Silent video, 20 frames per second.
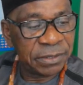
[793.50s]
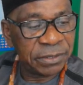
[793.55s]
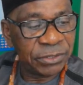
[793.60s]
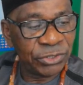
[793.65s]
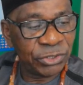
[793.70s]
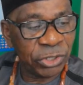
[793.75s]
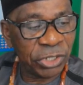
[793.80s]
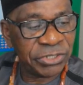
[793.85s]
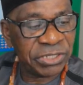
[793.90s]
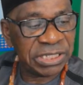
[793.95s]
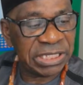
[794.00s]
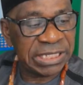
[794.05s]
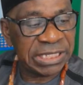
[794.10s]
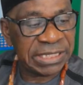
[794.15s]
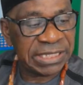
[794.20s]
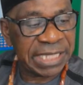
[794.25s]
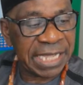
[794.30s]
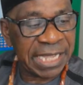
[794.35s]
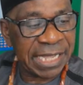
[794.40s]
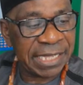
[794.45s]
Judge
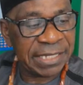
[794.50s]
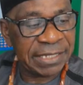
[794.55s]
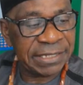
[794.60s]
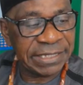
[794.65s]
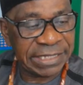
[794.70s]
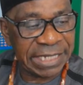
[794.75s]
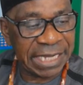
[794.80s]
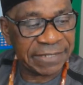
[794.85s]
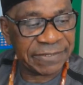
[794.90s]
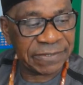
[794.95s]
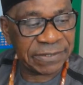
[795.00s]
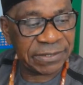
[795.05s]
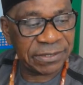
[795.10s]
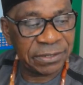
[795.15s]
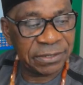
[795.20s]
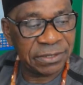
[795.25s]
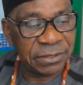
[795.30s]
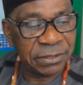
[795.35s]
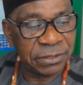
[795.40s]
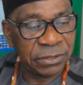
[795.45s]

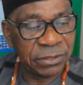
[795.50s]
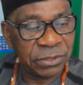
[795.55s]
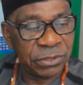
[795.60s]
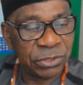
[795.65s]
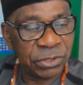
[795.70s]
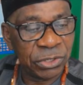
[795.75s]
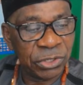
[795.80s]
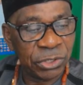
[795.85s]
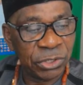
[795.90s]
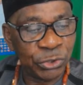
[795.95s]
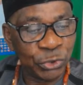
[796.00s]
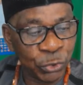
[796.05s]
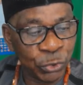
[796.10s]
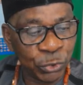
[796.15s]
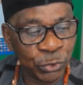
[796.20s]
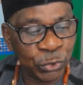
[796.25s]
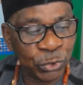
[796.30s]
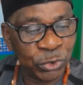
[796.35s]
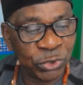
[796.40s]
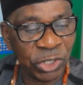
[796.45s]
interjects.
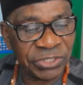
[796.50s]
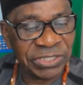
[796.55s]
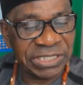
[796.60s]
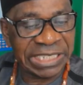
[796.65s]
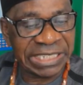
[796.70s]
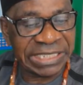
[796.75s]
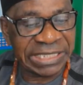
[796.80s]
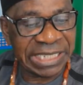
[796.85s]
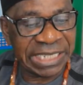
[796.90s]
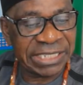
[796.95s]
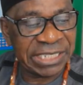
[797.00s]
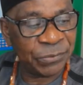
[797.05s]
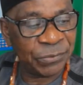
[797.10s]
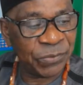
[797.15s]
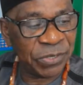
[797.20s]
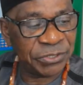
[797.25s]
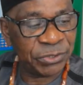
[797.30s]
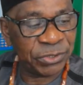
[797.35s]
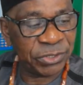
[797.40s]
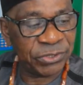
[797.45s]
You do not dictate the
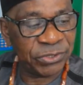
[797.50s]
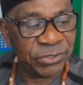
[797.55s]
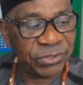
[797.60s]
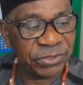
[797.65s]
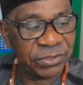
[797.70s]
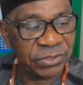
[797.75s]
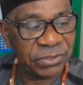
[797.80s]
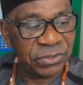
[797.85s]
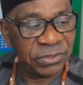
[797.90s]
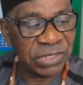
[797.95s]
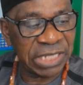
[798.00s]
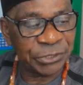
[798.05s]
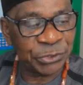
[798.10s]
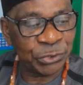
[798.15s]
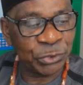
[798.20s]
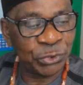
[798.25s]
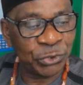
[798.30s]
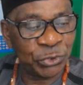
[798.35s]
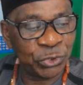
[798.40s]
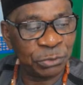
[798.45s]
questions
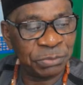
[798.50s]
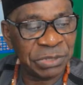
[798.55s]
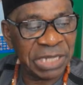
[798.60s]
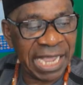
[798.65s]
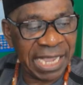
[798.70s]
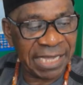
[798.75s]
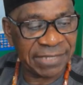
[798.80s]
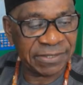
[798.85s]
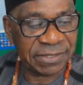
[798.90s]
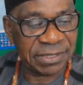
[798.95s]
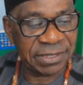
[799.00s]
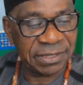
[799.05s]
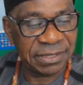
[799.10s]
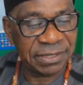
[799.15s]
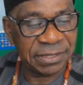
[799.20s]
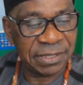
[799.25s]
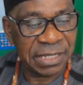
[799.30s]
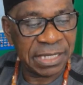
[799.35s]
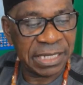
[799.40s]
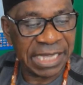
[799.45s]
that you should be asked.
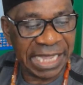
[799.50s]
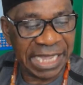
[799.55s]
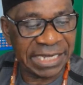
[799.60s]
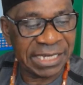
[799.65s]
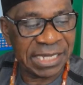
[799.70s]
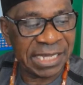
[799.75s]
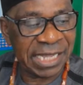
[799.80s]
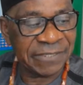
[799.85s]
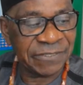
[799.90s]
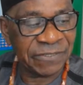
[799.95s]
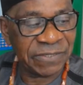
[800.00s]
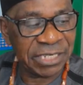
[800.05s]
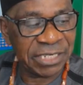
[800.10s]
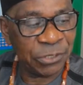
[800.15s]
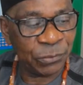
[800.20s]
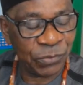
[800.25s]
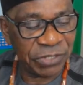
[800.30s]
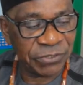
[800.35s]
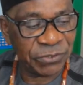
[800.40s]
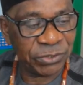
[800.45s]
Kindly answer
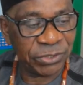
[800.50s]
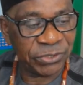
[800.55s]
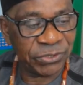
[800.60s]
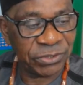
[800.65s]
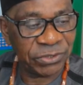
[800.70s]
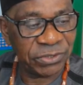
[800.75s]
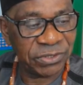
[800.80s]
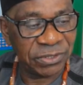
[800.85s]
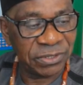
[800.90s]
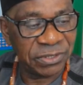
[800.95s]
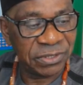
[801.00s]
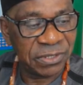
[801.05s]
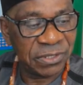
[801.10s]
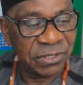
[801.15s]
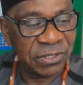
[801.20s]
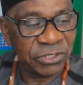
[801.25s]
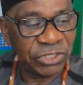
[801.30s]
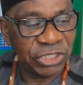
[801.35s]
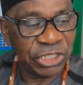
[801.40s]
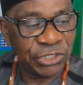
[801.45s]
the questions.
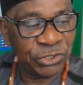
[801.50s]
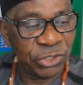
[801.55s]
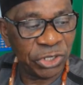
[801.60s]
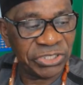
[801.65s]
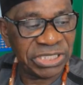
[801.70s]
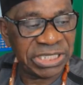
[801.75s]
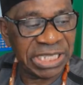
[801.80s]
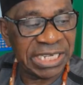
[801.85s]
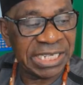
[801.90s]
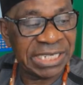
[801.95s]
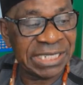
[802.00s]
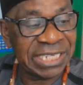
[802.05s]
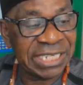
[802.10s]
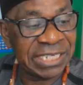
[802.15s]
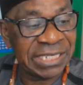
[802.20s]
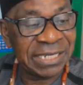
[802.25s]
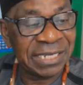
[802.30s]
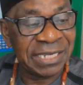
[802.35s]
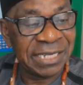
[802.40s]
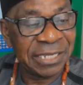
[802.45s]
The judge telling
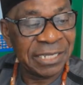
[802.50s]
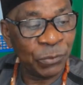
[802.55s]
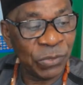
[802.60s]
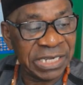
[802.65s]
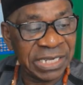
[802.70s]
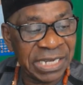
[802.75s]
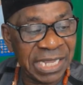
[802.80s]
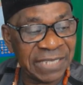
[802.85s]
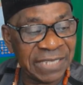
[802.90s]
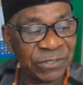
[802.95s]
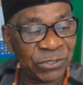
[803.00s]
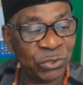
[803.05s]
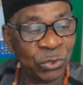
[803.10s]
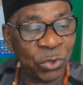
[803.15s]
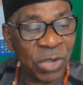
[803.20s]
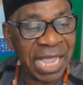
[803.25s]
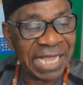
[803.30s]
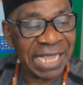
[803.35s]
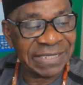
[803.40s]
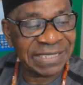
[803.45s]
the witness
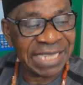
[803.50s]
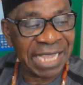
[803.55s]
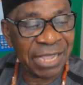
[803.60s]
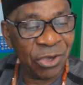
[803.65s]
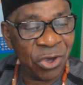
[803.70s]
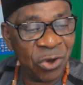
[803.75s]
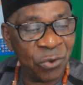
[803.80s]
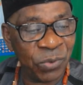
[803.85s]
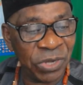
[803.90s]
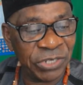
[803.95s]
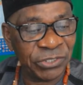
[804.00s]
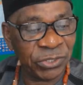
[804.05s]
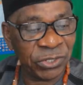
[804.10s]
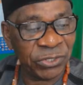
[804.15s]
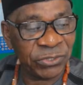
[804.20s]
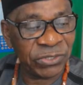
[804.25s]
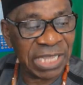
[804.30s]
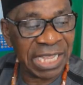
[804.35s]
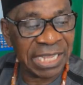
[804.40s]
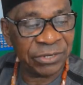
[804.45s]
to answer all
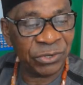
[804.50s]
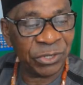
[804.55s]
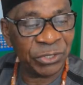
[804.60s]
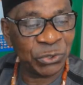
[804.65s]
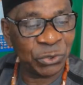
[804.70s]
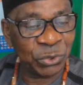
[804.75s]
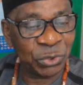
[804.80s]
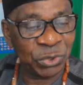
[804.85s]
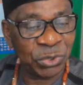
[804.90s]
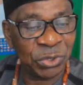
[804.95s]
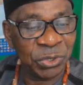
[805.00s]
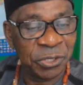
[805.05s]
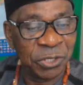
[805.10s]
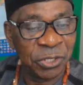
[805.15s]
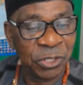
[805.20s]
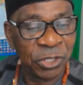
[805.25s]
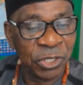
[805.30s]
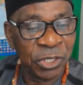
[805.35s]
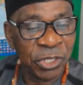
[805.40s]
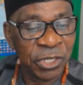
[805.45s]
questions and not to
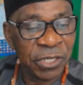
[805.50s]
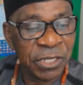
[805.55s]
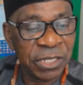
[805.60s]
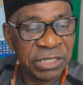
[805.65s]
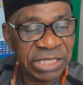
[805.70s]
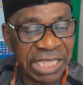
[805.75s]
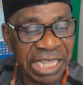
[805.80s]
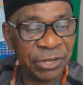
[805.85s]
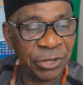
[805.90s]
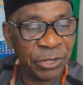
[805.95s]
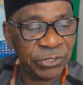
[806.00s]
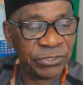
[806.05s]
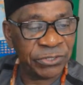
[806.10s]
tell